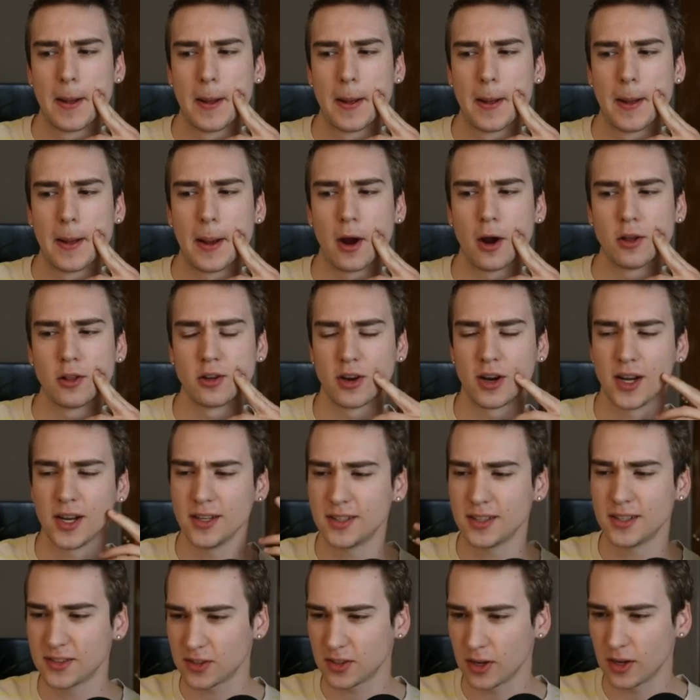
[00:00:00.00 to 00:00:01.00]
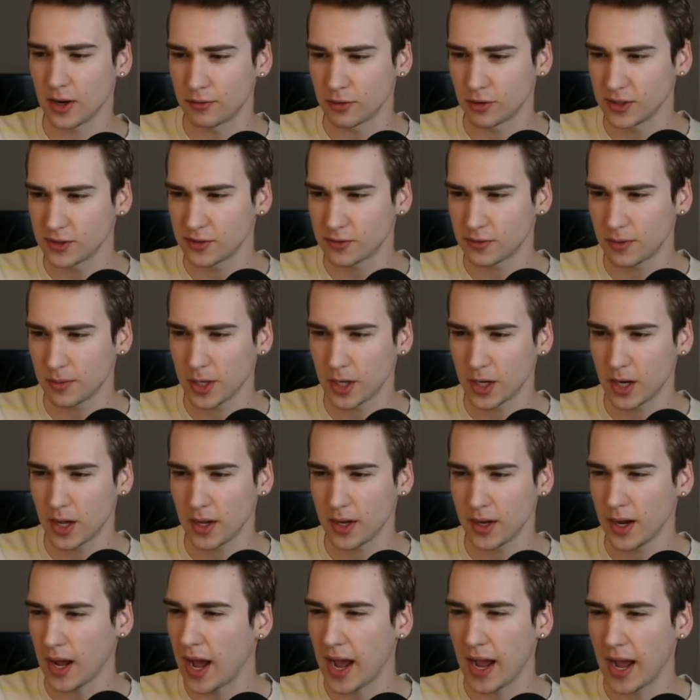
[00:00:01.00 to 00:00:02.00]
Are there any discoveries from the
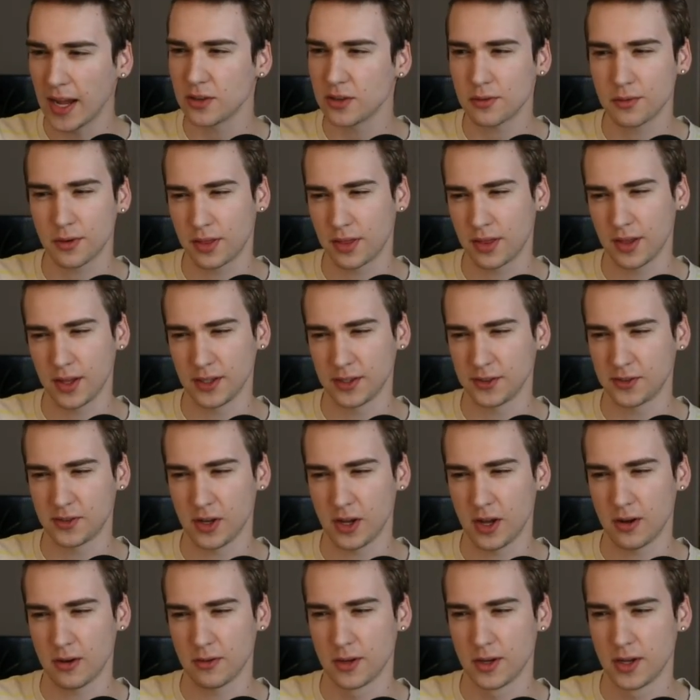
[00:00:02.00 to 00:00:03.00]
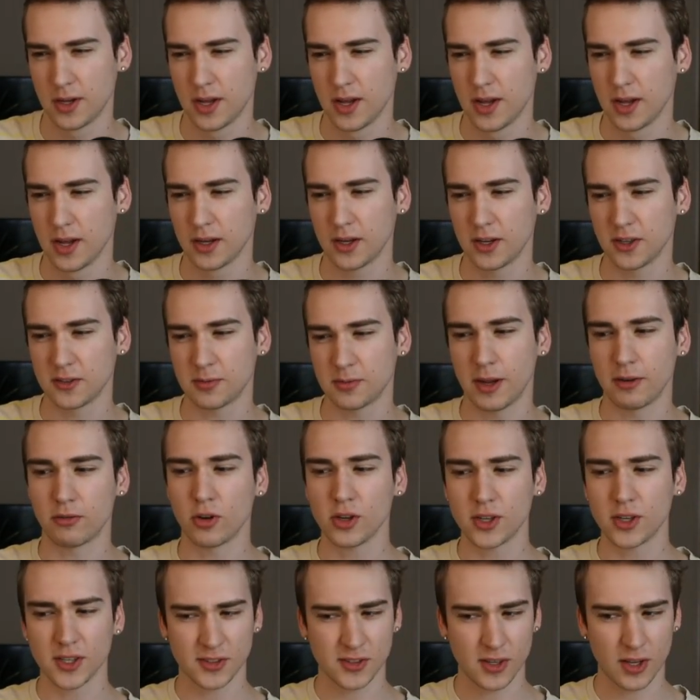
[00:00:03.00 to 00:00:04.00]
knight? I don't think so. Because my
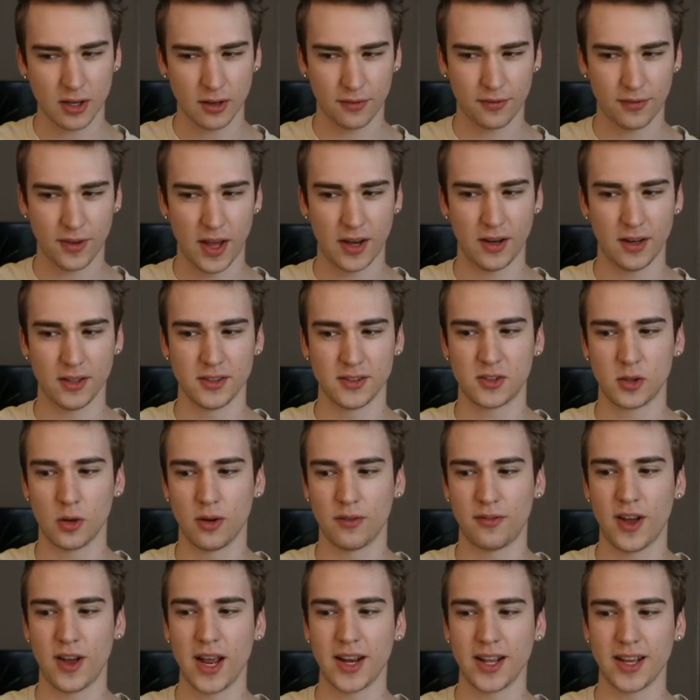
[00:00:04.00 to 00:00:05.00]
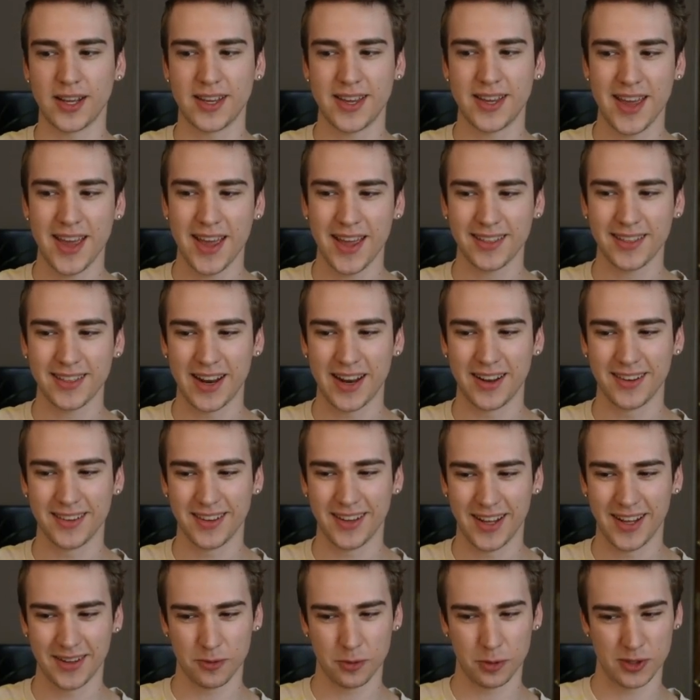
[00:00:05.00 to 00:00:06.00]
rook is undefended. So if I had a king that
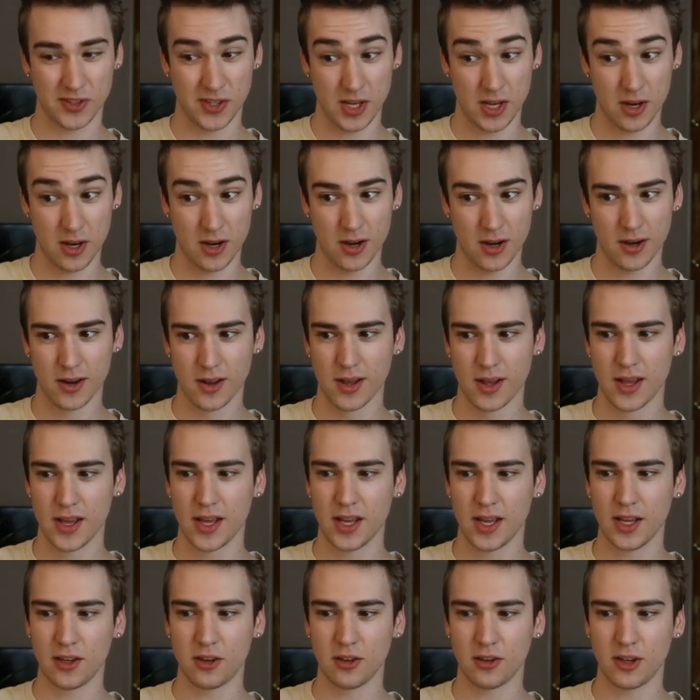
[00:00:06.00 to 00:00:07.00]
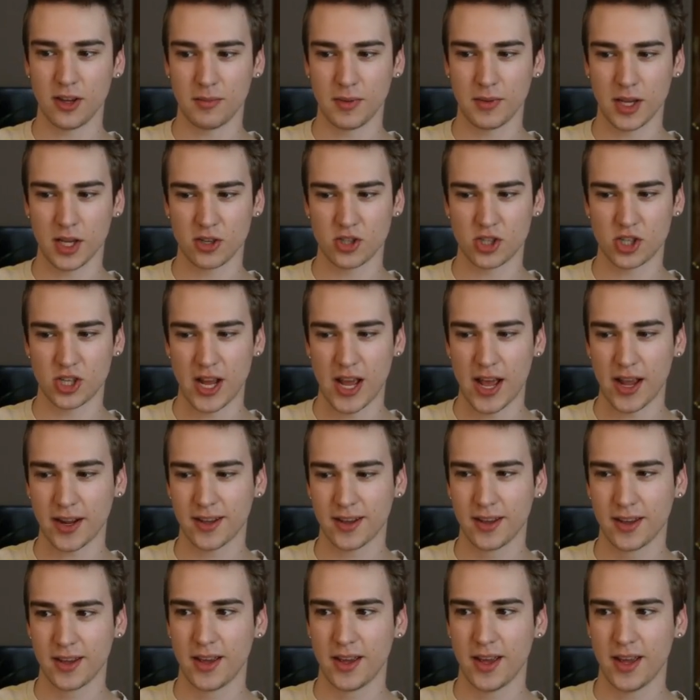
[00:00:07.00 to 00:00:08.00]
like was here, he could give me a check
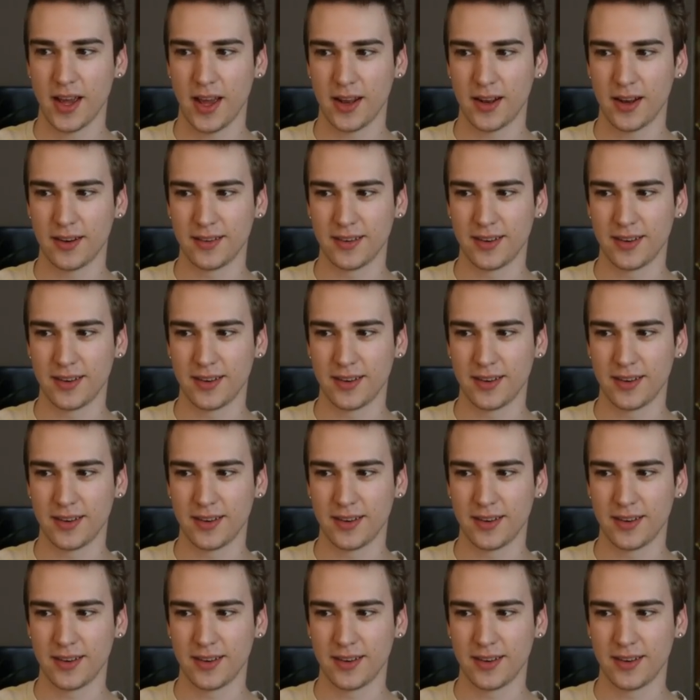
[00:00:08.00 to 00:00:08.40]
and